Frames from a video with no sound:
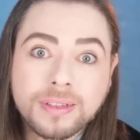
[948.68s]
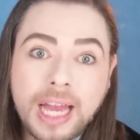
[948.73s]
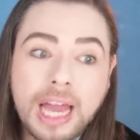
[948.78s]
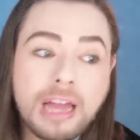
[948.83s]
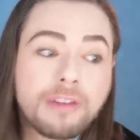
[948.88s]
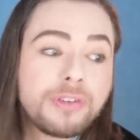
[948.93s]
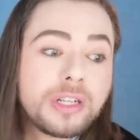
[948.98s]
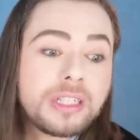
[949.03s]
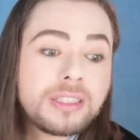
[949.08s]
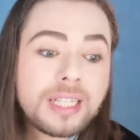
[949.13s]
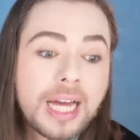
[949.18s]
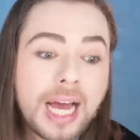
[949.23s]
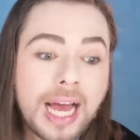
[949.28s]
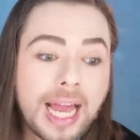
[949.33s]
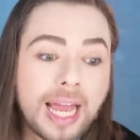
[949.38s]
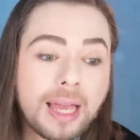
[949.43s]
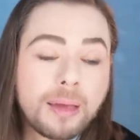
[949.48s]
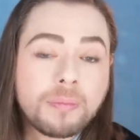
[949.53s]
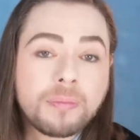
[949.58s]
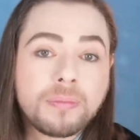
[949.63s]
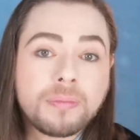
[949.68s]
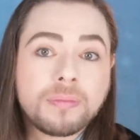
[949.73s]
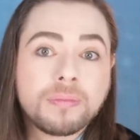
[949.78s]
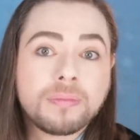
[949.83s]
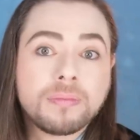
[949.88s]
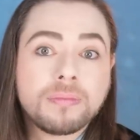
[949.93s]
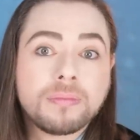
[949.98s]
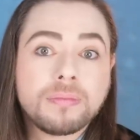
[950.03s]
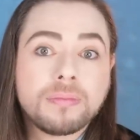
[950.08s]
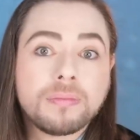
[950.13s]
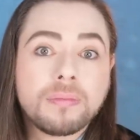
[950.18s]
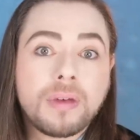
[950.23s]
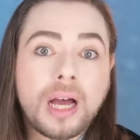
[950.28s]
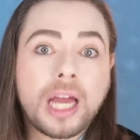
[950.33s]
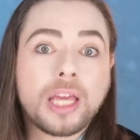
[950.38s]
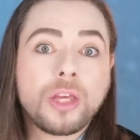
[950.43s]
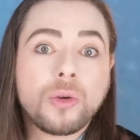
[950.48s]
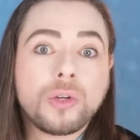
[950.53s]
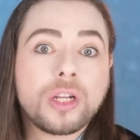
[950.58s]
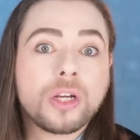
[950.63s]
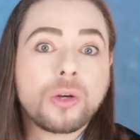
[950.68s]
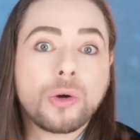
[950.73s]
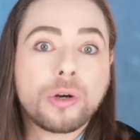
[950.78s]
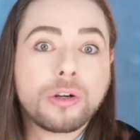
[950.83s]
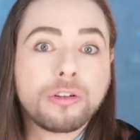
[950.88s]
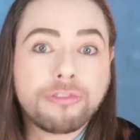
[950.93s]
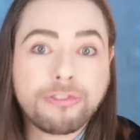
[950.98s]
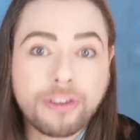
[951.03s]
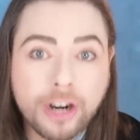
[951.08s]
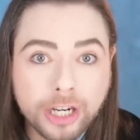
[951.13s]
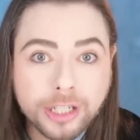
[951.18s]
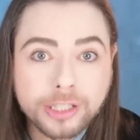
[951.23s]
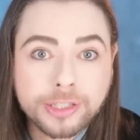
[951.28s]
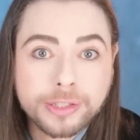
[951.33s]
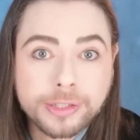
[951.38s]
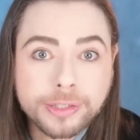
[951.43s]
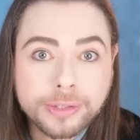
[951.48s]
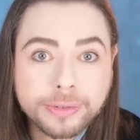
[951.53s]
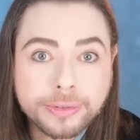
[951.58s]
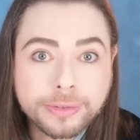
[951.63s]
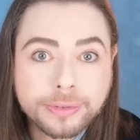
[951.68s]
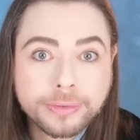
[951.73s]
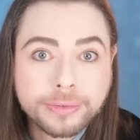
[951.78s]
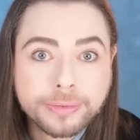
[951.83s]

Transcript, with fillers: every time a unicorn farts.